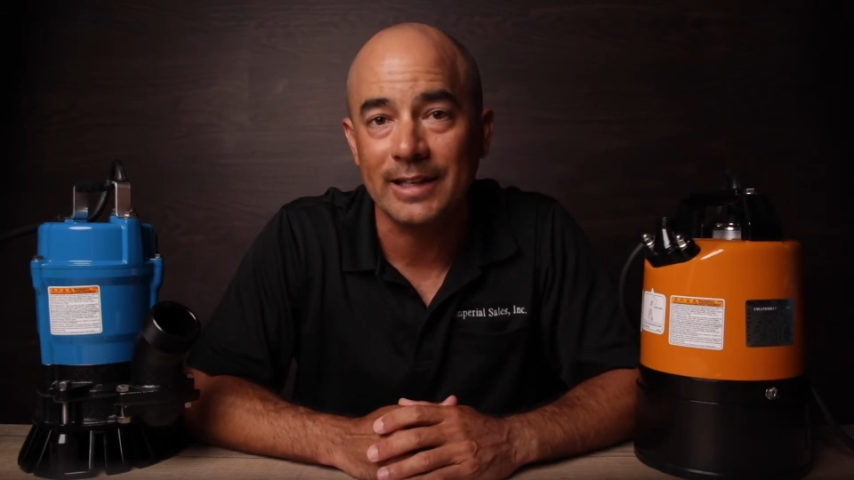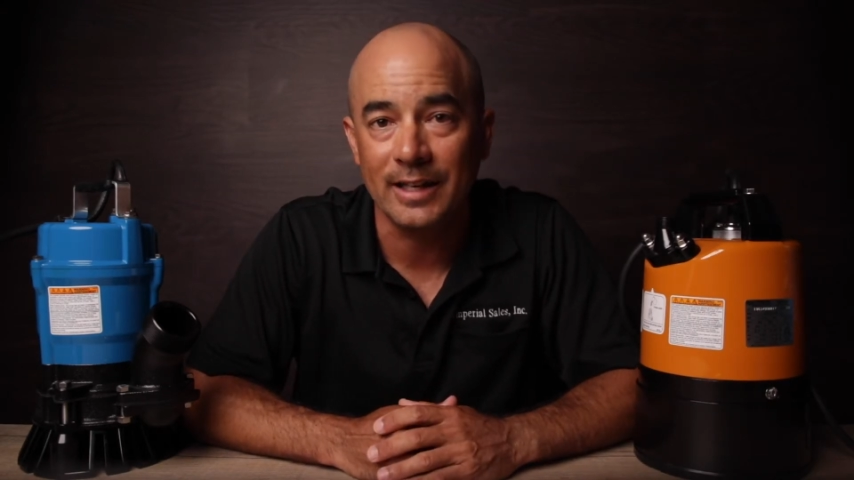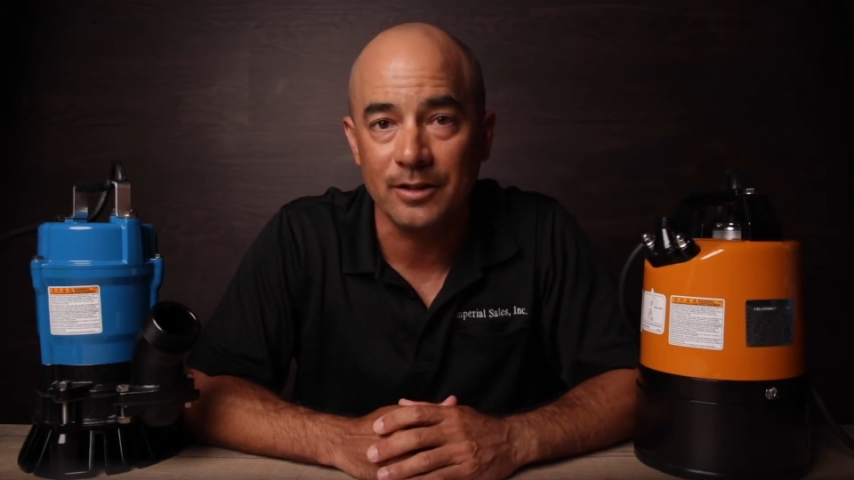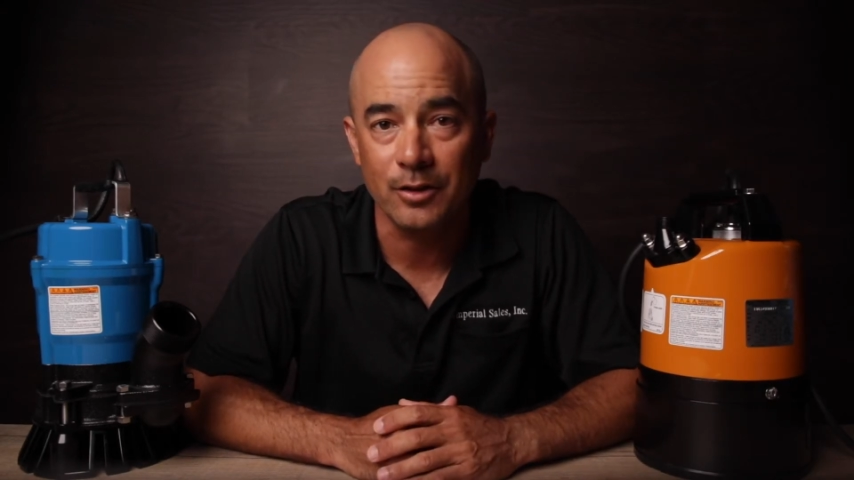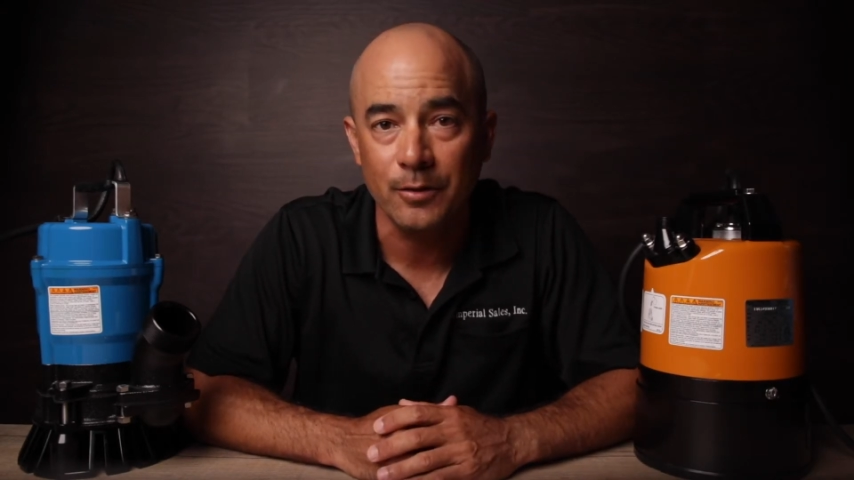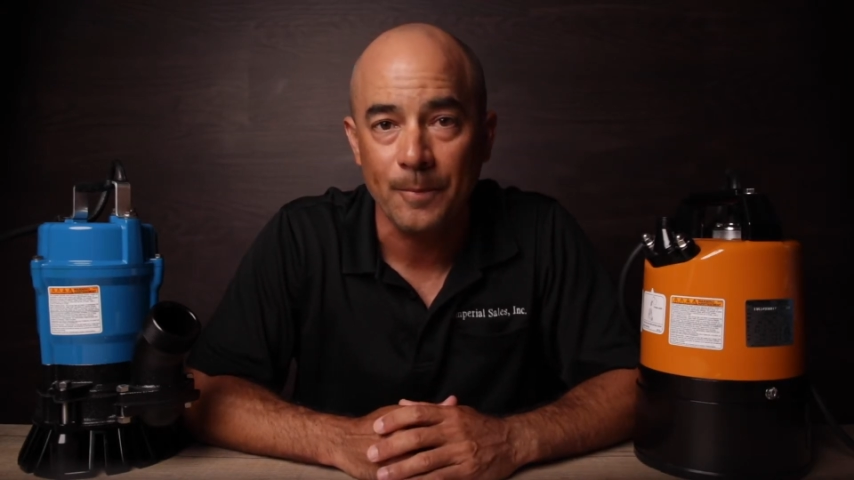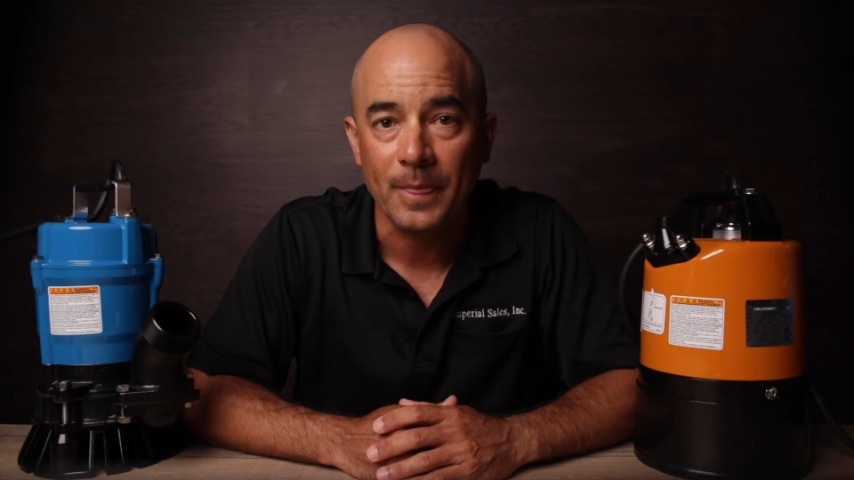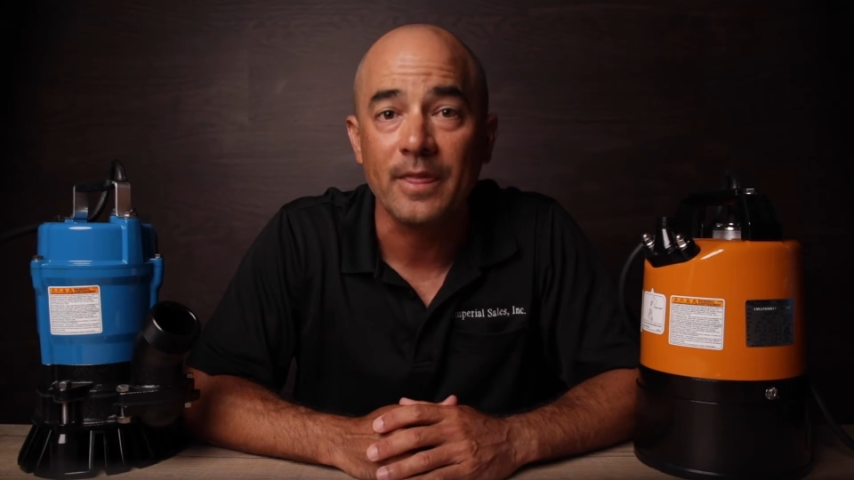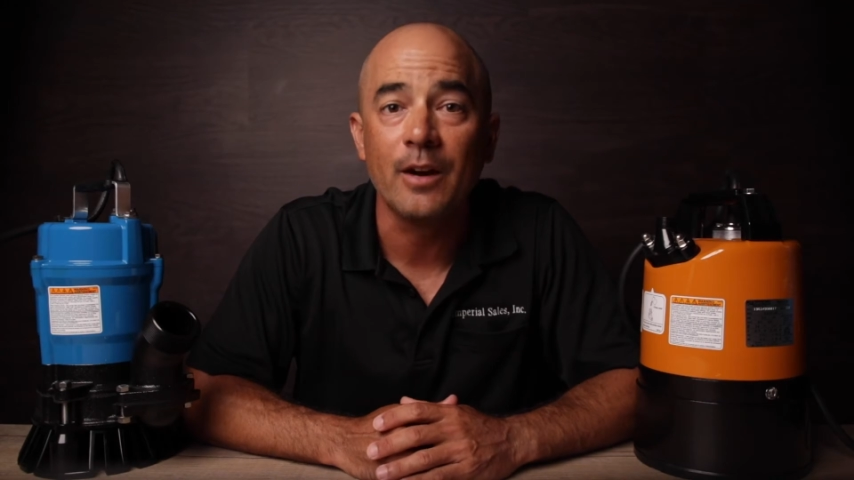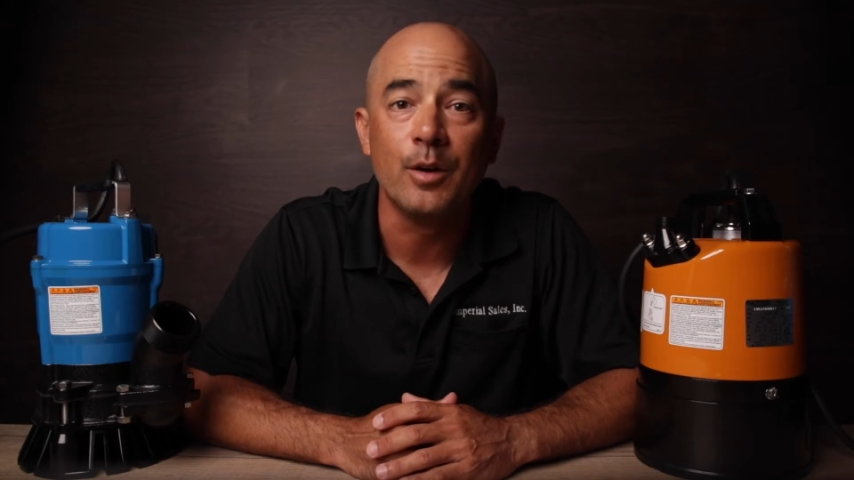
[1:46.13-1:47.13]
like they do,
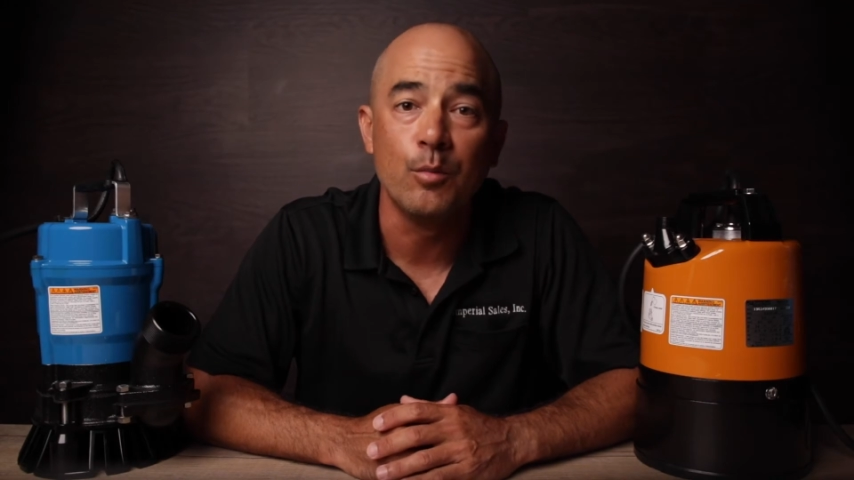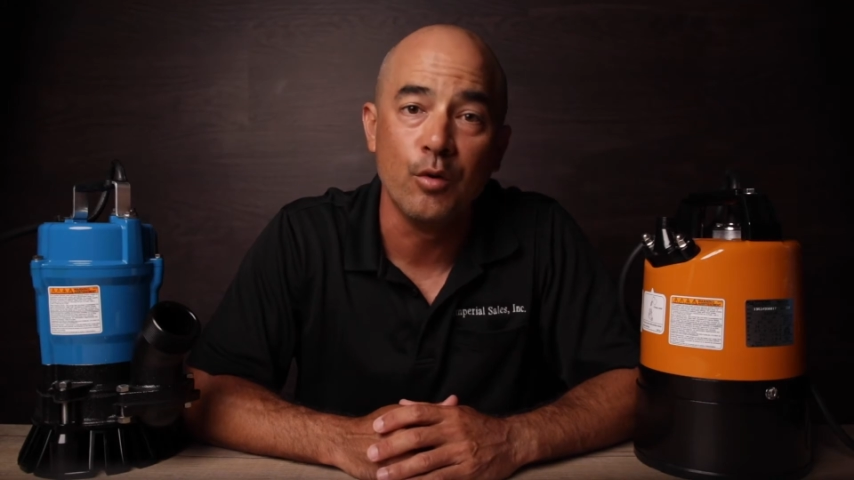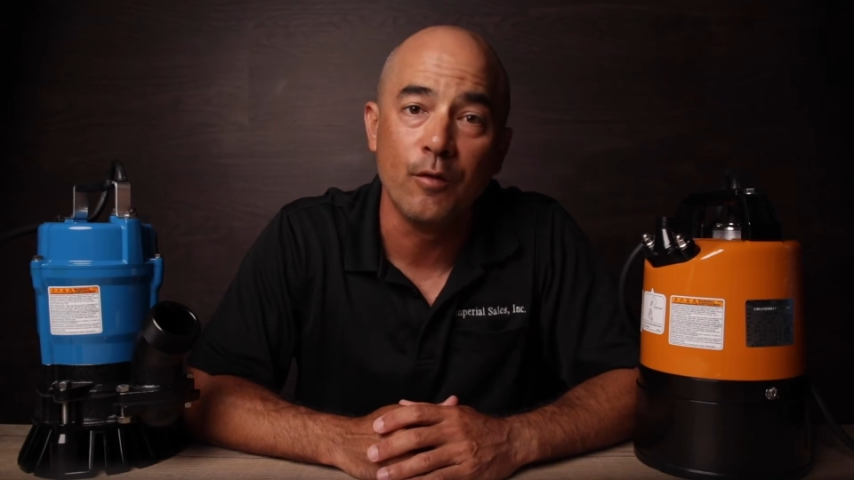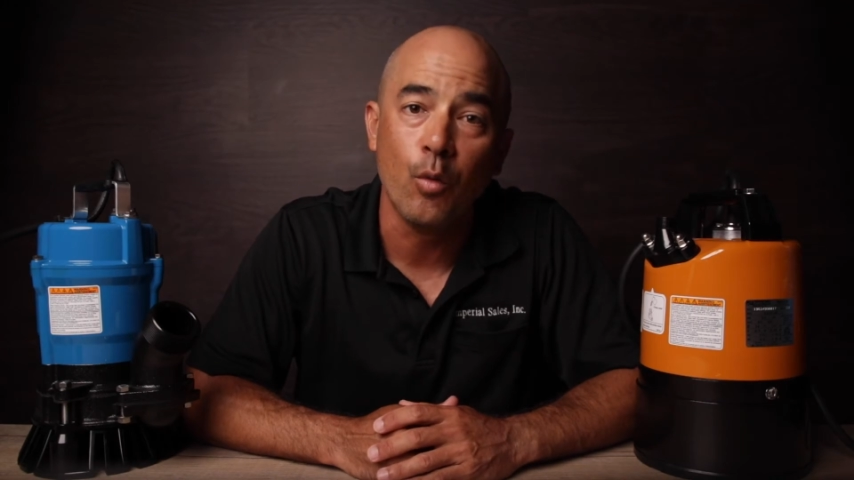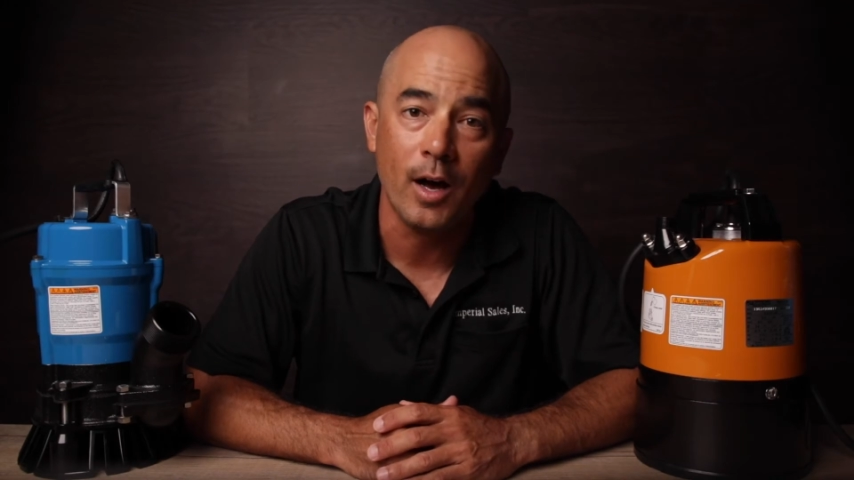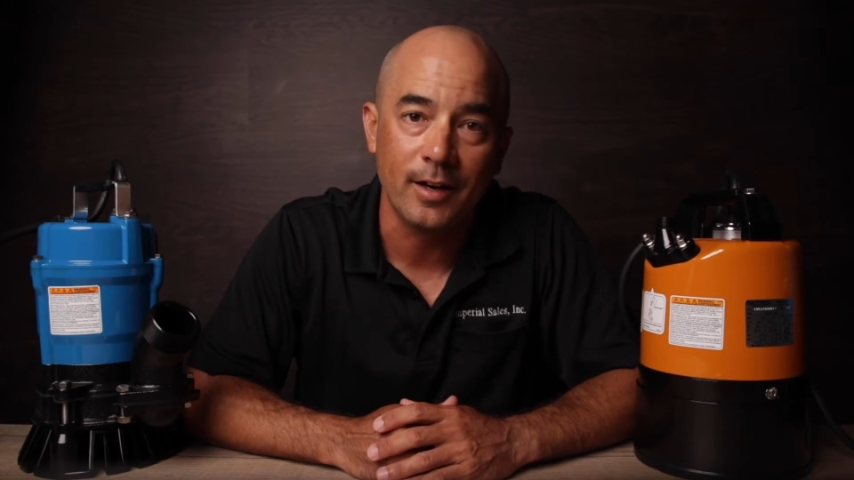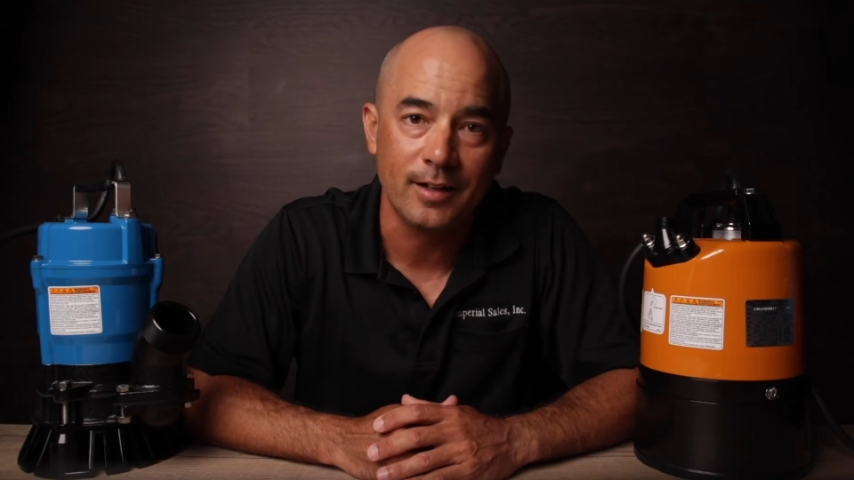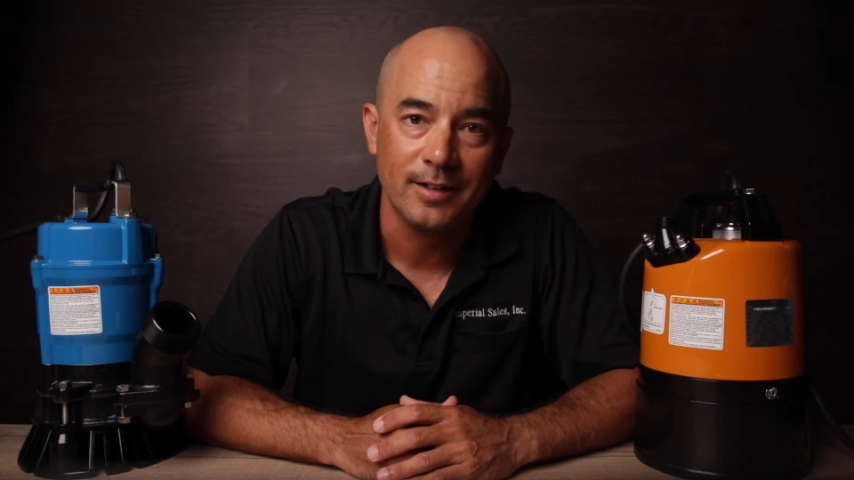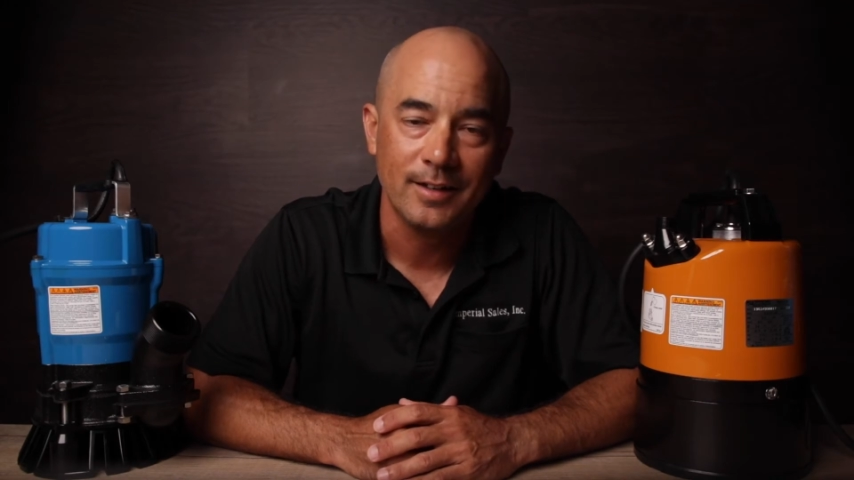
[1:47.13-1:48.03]
they remove water.